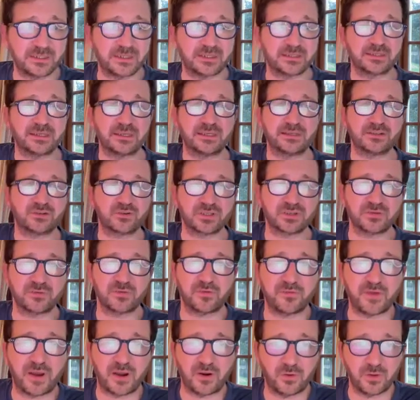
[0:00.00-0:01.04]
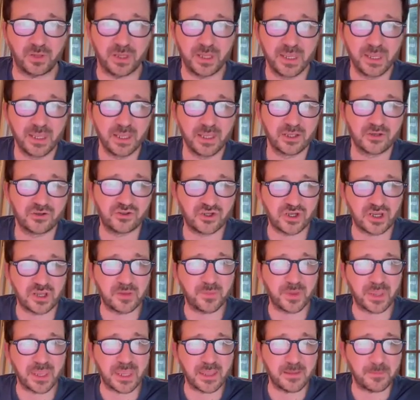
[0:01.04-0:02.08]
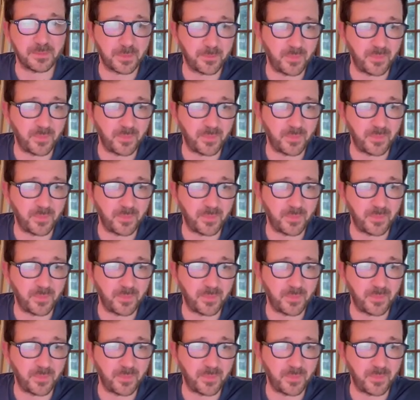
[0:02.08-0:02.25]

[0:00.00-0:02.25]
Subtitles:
Yes, it is. Christopher Farrell, GB.